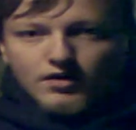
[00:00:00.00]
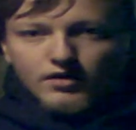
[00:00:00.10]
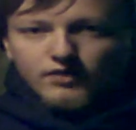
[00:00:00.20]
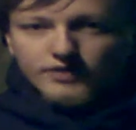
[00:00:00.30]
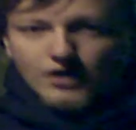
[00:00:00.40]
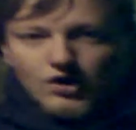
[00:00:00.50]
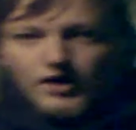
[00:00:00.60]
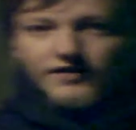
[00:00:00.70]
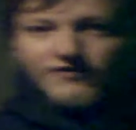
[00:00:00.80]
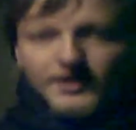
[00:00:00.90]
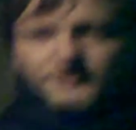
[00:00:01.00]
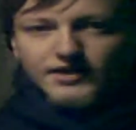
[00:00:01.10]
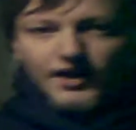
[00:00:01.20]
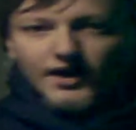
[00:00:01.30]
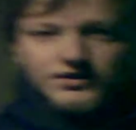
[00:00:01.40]
There are
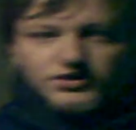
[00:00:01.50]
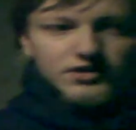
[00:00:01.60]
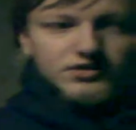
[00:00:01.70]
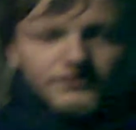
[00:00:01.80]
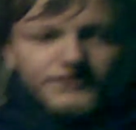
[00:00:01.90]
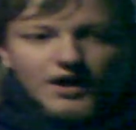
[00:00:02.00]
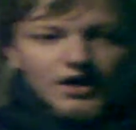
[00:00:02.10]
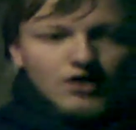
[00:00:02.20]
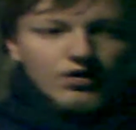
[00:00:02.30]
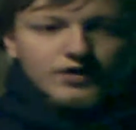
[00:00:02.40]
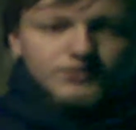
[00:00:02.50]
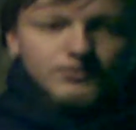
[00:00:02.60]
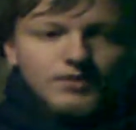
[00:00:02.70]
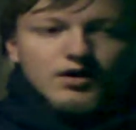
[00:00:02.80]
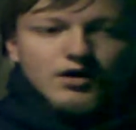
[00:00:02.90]
investigations of
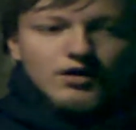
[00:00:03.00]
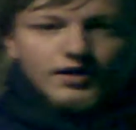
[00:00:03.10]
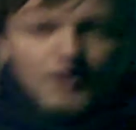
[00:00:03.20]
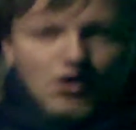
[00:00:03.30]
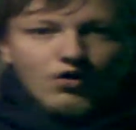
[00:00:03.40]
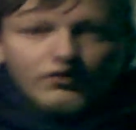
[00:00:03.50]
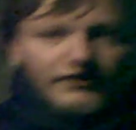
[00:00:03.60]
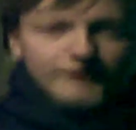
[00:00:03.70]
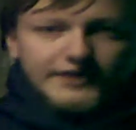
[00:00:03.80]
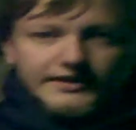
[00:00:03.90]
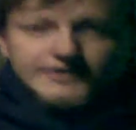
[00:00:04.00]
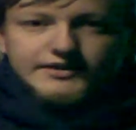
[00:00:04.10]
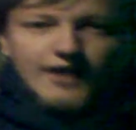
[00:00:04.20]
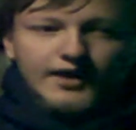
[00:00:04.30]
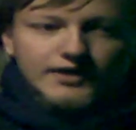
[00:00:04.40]
terrorism in all 50
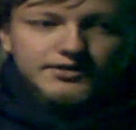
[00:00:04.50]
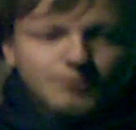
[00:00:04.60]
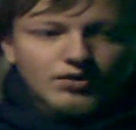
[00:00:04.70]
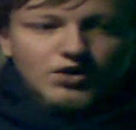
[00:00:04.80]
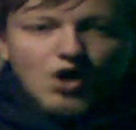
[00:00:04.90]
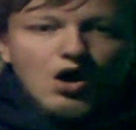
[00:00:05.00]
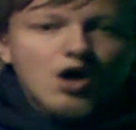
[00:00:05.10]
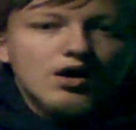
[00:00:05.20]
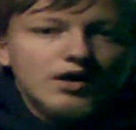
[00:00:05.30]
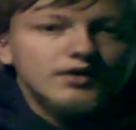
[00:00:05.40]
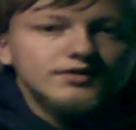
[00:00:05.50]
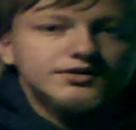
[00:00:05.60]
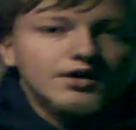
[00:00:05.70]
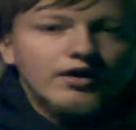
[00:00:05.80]
states because